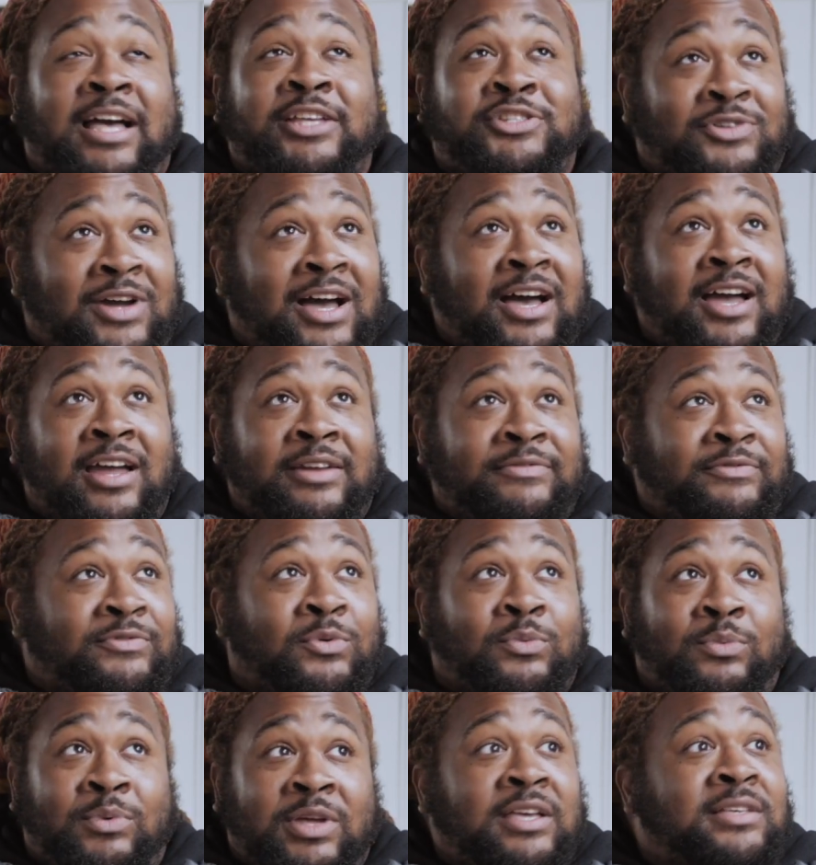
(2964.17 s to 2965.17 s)
tried
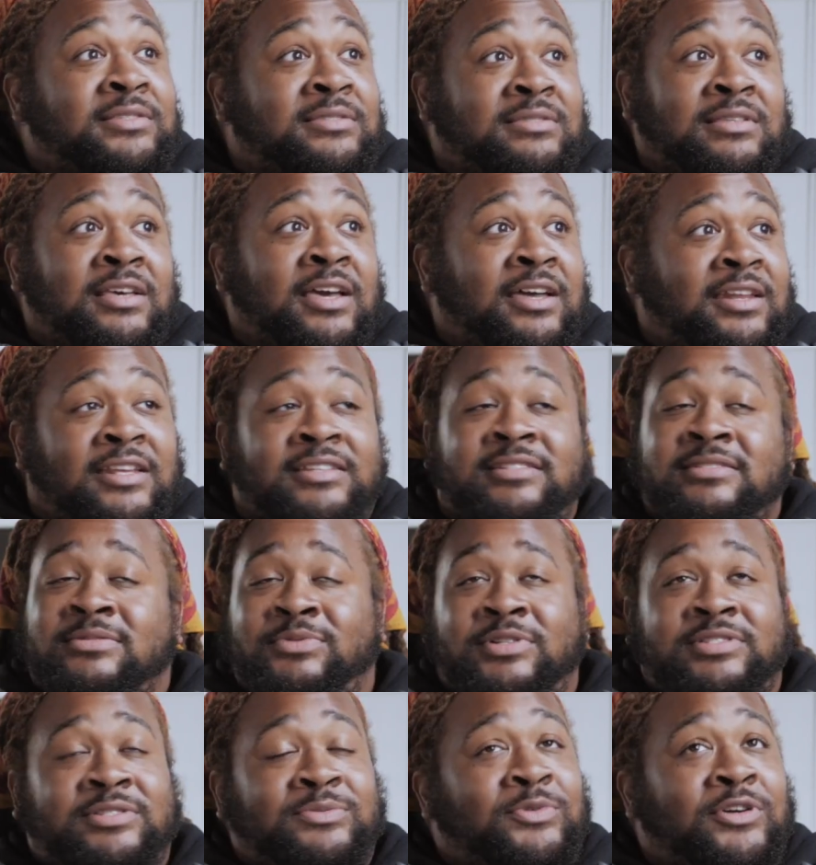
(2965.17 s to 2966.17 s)
for weeks, and it
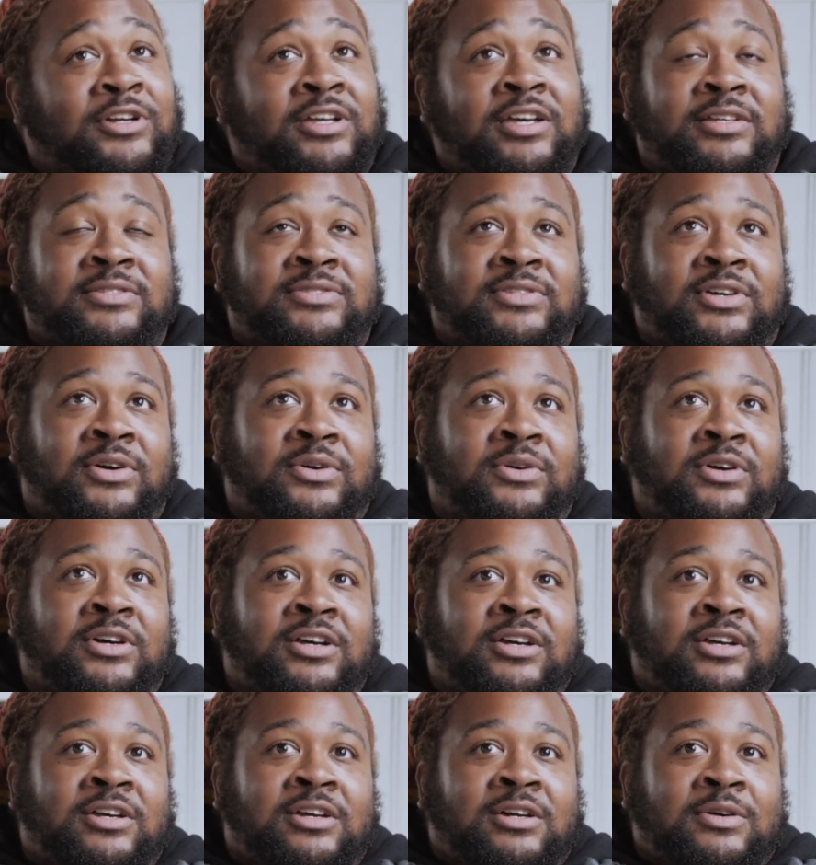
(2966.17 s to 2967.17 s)
just wasn't working. So
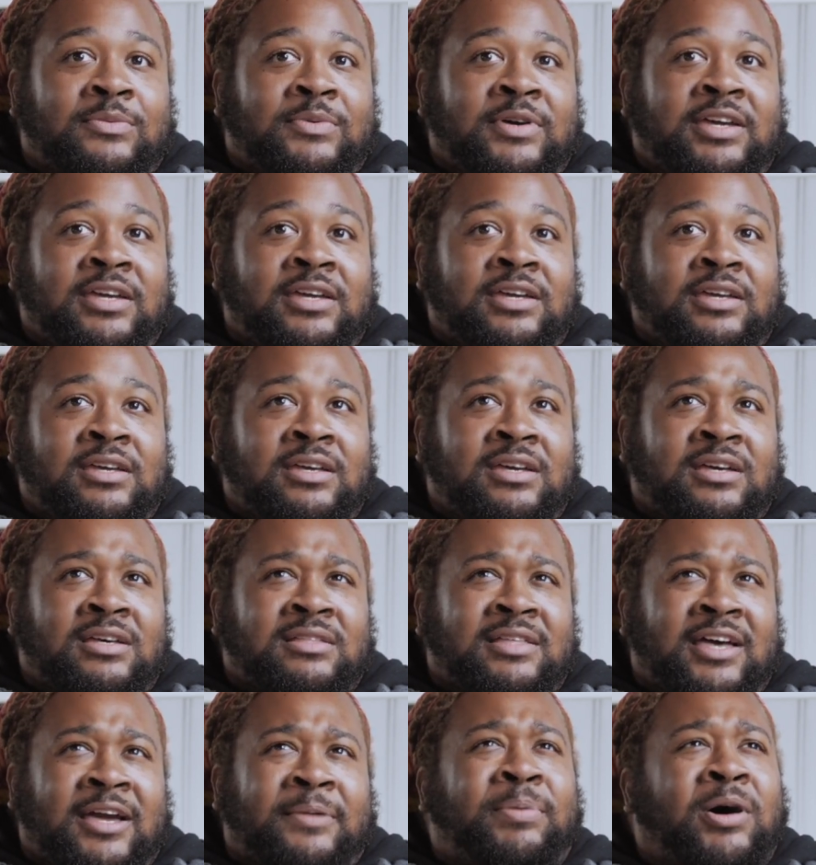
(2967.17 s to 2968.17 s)
we
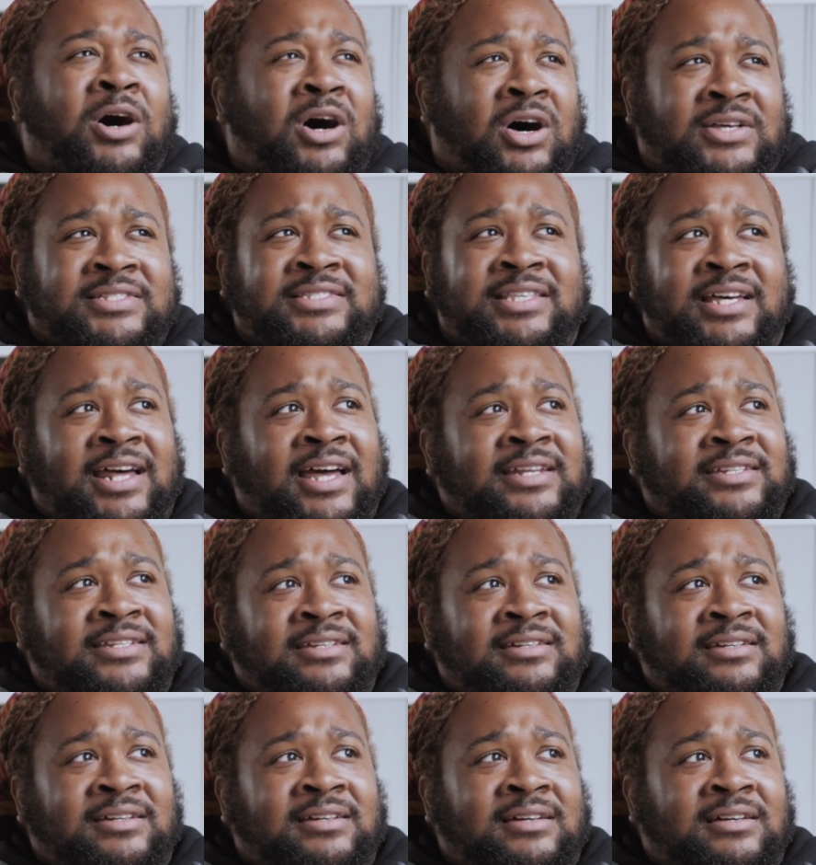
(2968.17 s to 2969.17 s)
like paused that
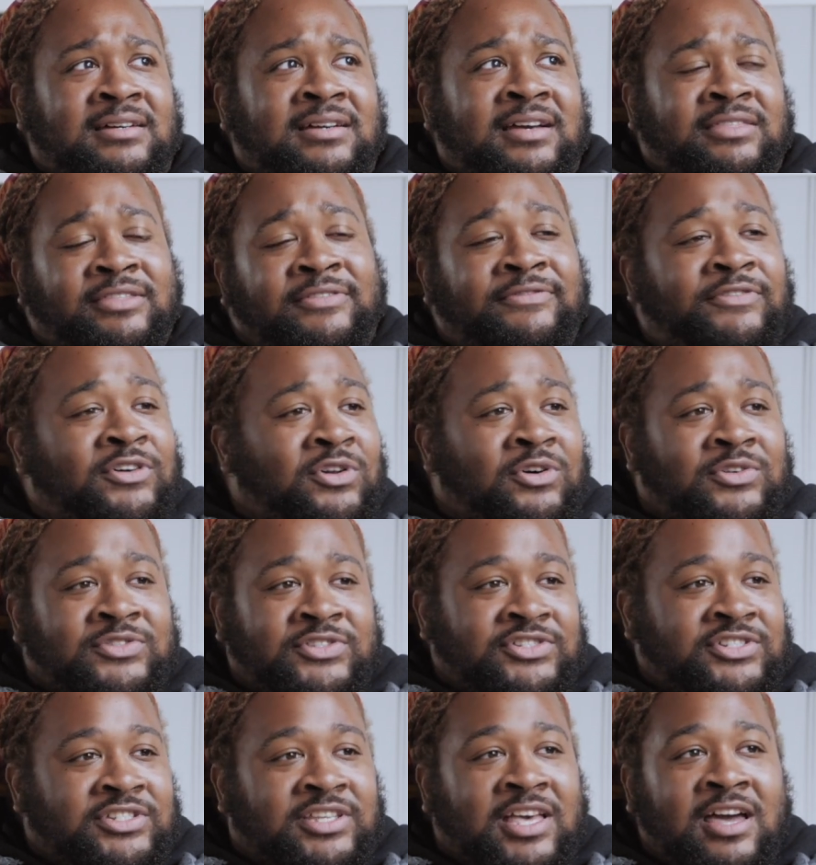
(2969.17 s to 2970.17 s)
idea, and the
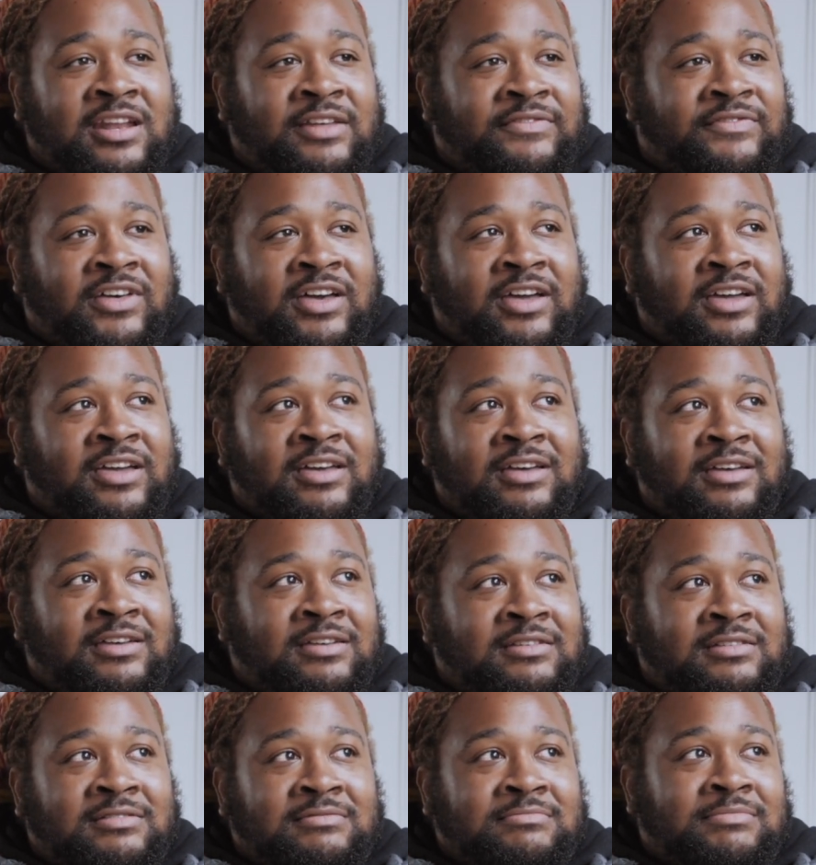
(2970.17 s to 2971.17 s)
photos are just kind of like
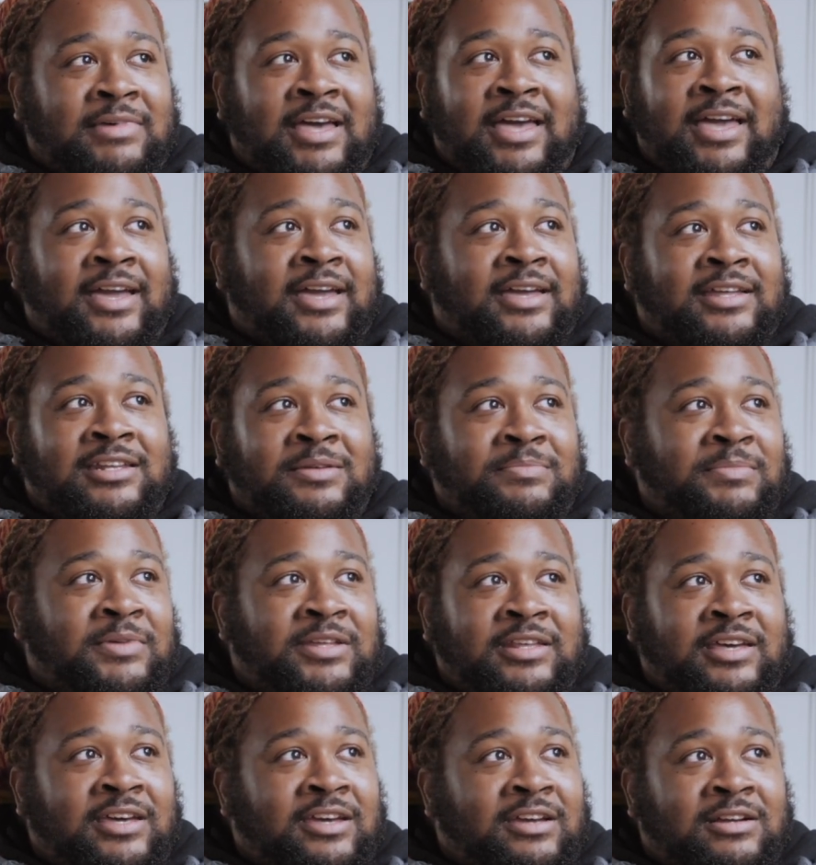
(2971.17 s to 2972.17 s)
hanging in
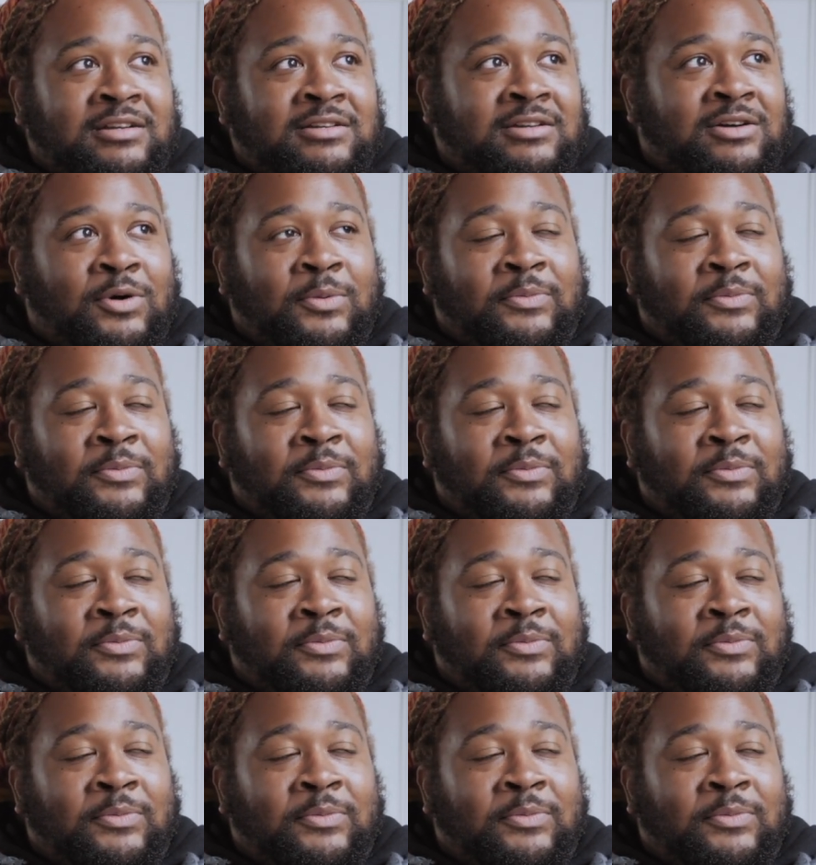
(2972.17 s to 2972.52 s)
midair.